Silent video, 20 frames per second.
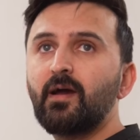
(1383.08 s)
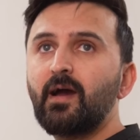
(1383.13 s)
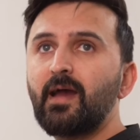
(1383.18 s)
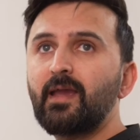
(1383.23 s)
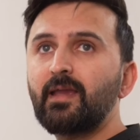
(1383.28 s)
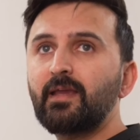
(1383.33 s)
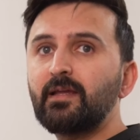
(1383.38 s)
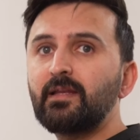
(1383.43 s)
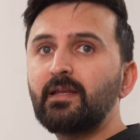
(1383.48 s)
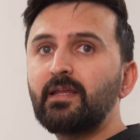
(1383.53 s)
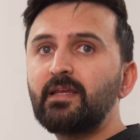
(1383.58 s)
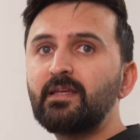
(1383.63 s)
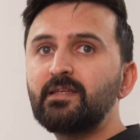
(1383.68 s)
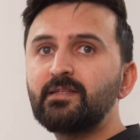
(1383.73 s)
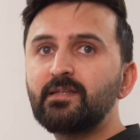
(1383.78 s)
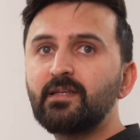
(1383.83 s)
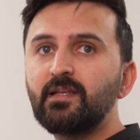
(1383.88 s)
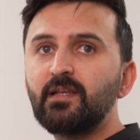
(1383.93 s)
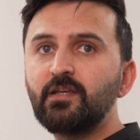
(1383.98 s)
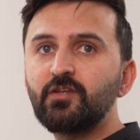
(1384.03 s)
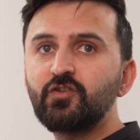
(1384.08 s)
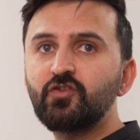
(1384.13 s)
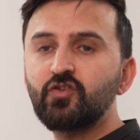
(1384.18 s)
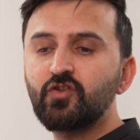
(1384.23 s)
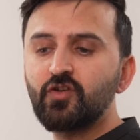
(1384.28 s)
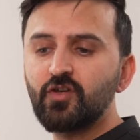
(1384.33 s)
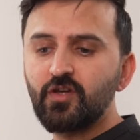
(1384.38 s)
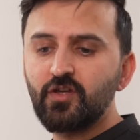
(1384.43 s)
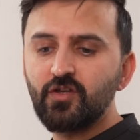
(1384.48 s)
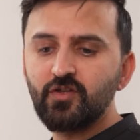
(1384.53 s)
I can easily
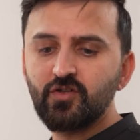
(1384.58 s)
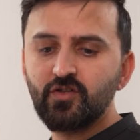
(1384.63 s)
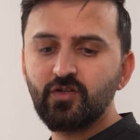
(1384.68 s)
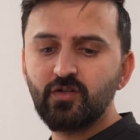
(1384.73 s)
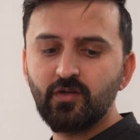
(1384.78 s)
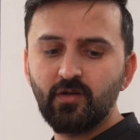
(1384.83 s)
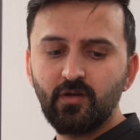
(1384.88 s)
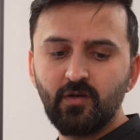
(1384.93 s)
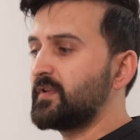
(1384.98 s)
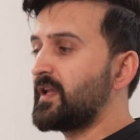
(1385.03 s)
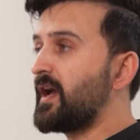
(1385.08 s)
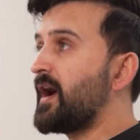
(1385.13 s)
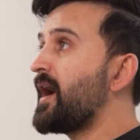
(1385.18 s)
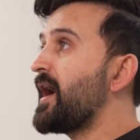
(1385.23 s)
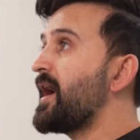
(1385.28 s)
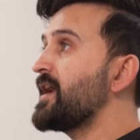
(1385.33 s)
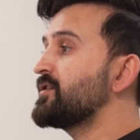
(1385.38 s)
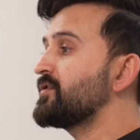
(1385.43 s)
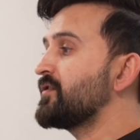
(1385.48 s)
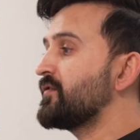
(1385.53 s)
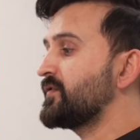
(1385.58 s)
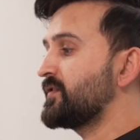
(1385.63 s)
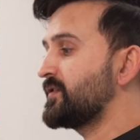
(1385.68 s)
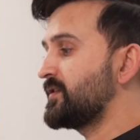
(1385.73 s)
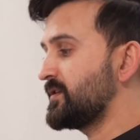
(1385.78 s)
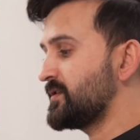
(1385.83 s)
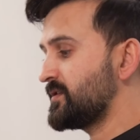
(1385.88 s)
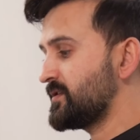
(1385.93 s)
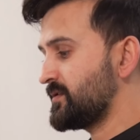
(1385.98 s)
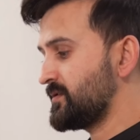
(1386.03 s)
change the height of
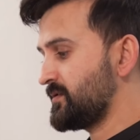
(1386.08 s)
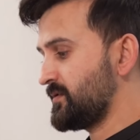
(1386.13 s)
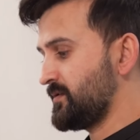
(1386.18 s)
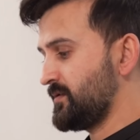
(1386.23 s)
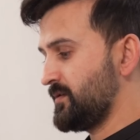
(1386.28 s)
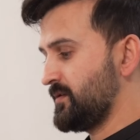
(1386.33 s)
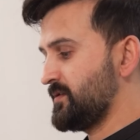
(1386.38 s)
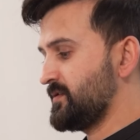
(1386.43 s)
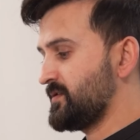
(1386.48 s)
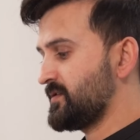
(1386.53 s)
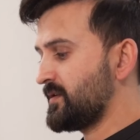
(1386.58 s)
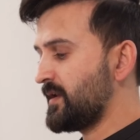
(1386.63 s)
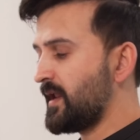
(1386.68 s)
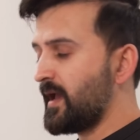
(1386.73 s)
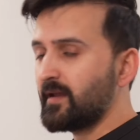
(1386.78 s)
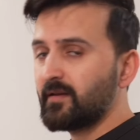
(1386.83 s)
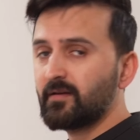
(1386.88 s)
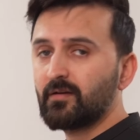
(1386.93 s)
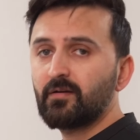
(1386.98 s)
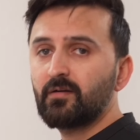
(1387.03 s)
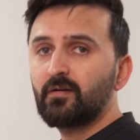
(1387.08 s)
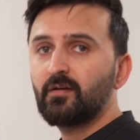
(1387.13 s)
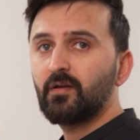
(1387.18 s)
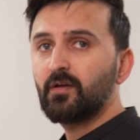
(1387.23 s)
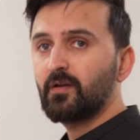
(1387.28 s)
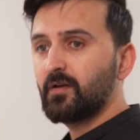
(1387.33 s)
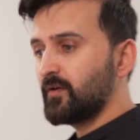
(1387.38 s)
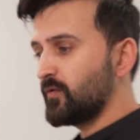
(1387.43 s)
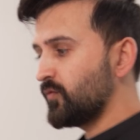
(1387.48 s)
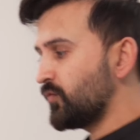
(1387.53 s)
this slider
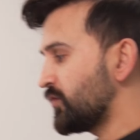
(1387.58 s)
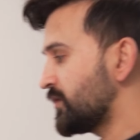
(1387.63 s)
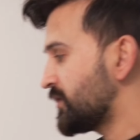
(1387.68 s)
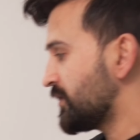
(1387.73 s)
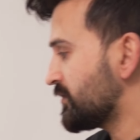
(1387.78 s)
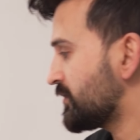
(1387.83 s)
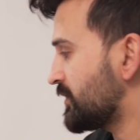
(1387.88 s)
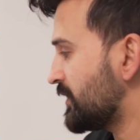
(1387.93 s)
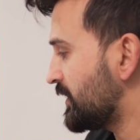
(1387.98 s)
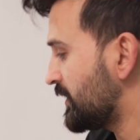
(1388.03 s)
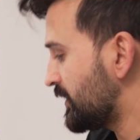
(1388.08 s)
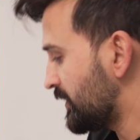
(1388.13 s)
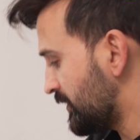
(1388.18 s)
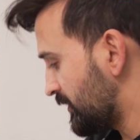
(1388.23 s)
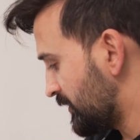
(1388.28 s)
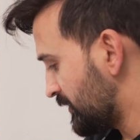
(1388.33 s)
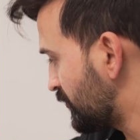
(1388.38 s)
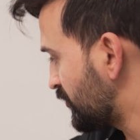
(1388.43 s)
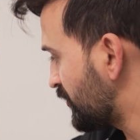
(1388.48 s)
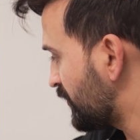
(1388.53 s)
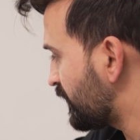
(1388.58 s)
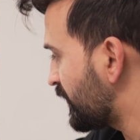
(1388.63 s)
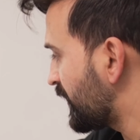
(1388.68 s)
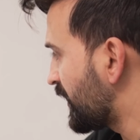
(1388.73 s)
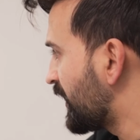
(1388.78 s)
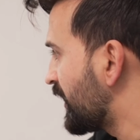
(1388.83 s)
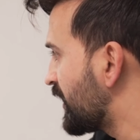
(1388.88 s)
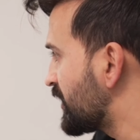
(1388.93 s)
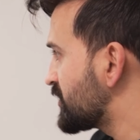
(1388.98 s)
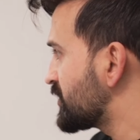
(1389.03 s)
without any
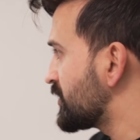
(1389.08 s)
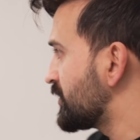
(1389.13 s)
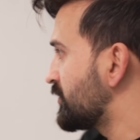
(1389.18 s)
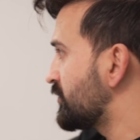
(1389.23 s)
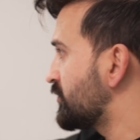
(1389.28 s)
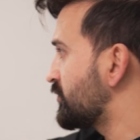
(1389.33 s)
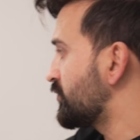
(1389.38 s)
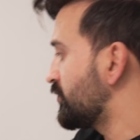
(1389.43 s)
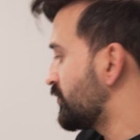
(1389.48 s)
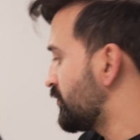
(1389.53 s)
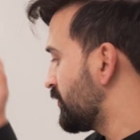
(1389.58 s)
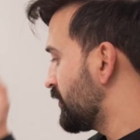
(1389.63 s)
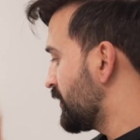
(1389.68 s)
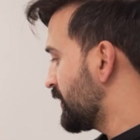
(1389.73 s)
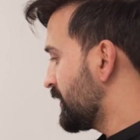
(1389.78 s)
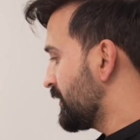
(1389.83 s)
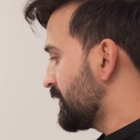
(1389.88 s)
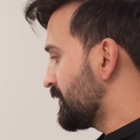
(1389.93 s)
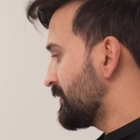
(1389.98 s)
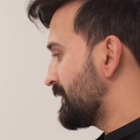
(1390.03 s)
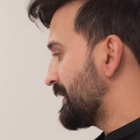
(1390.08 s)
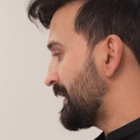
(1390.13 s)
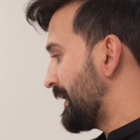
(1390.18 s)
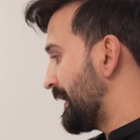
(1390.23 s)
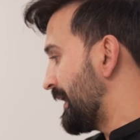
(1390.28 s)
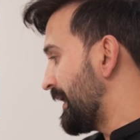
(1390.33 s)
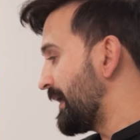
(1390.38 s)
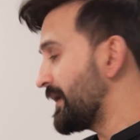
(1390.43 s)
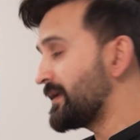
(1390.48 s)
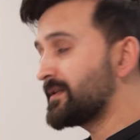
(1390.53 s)
modification to the
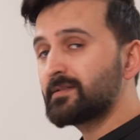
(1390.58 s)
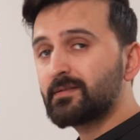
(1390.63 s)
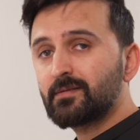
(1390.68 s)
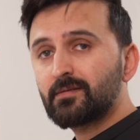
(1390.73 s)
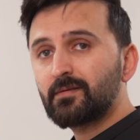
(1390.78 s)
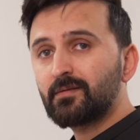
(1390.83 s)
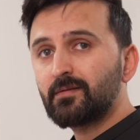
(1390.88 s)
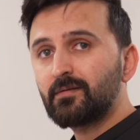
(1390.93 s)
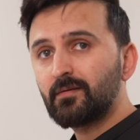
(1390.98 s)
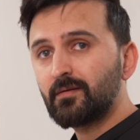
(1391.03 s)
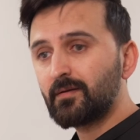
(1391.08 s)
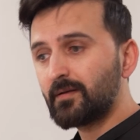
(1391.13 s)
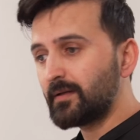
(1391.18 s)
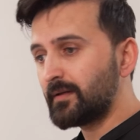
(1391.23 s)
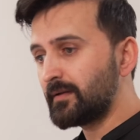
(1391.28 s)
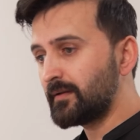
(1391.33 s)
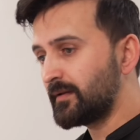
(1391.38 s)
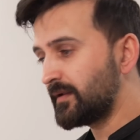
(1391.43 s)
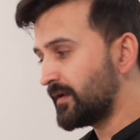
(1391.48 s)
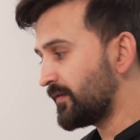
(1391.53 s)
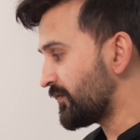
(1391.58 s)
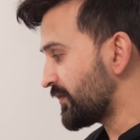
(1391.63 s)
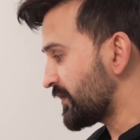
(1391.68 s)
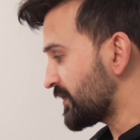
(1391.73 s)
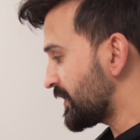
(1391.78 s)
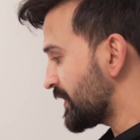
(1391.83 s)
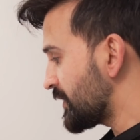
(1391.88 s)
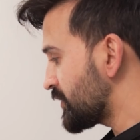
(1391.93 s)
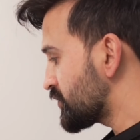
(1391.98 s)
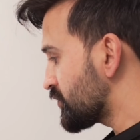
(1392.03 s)
legs and
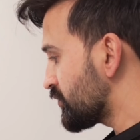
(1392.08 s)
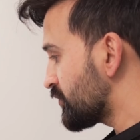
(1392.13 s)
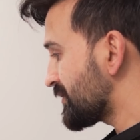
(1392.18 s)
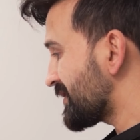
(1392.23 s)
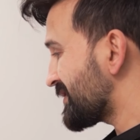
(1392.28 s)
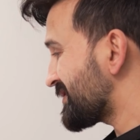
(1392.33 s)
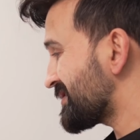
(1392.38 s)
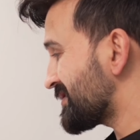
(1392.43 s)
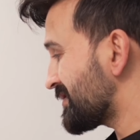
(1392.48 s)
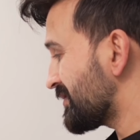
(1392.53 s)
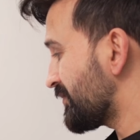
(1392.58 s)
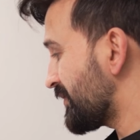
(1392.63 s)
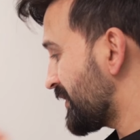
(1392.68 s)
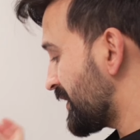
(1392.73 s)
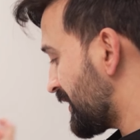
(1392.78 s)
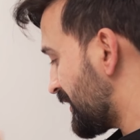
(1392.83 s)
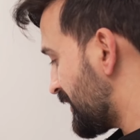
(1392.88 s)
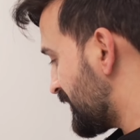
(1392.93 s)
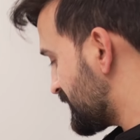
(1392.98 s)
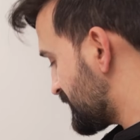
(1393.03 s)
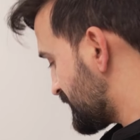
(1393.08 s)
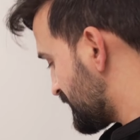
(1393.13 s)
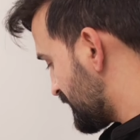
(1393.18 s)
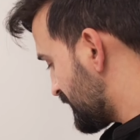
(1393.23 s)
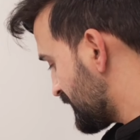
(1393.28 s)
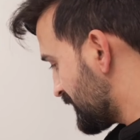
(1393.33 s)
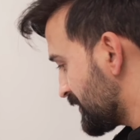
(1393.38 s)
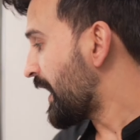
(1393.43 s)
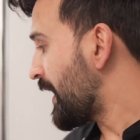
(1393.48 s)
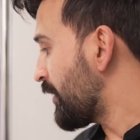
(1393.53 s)
everything so that's very easy
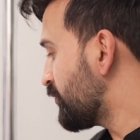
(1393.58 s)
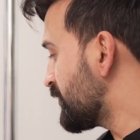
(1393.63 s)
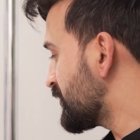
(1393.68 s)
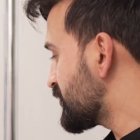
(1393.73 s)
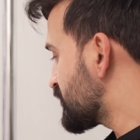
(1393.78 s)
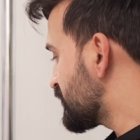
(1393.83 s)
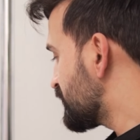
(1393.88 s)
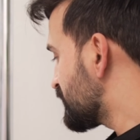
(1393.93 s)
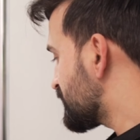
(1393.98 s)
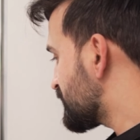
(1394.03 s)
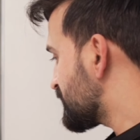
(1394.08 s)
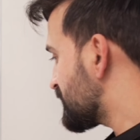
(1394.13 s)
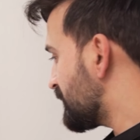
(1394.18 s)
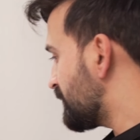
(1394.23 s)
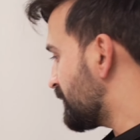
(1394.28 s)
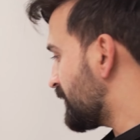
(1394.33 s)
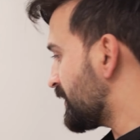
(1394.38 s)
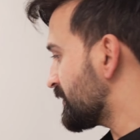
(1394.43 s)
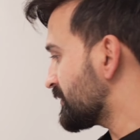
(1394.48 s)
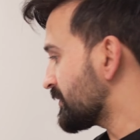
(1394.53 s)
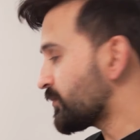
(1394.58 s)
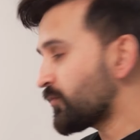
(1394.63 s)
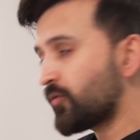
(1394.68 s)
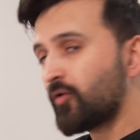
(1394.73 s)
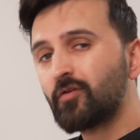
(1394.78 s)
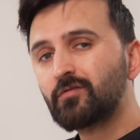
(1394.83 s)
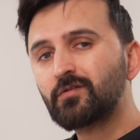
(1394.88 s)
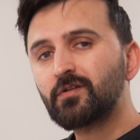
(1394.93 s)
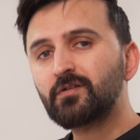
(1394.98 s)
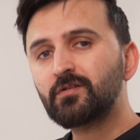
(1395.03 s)
I will shoot some other
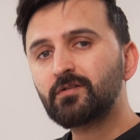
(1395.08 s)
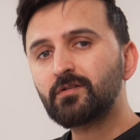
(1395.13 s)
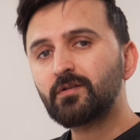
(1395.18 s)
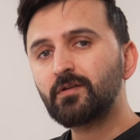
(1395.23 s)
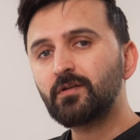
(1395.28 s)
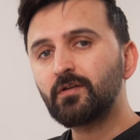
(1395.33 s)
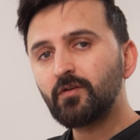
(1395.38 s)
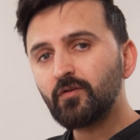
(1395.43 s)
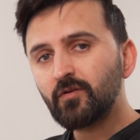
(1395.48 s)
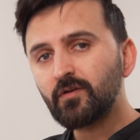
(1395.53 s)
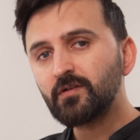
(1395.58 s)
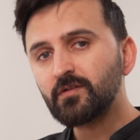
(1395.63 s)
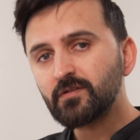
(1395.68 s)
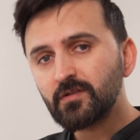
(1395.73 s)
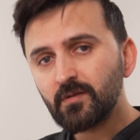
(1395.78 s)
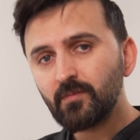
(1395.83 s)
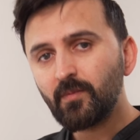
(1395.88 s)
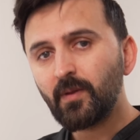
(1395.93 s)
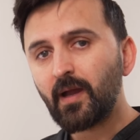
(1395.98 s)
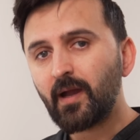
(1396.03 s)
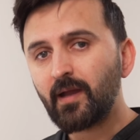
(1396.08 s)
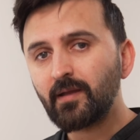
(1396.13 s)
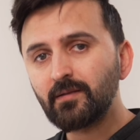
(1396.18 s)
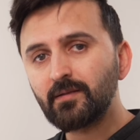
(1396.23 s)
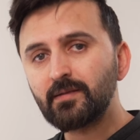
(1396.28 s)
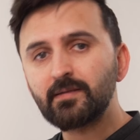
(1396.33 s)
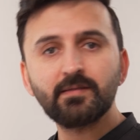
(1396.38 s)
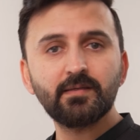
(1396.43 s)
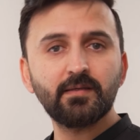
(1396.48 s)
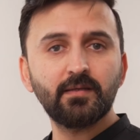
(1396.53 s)
products and you can see behind
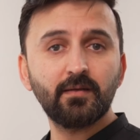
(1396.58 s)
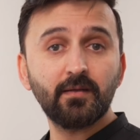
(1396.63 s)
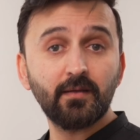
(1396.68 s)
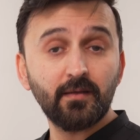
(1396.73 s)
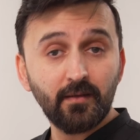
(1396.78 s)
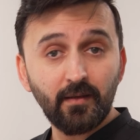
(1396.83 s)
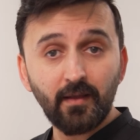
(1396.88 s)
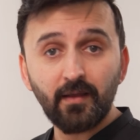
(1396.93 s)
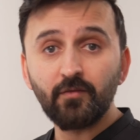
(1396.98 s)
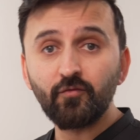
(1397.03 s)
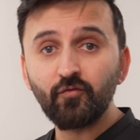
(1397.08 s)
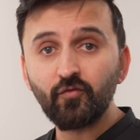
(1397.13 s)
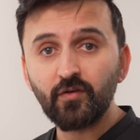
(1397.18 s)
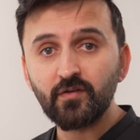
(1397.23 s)
the scene in end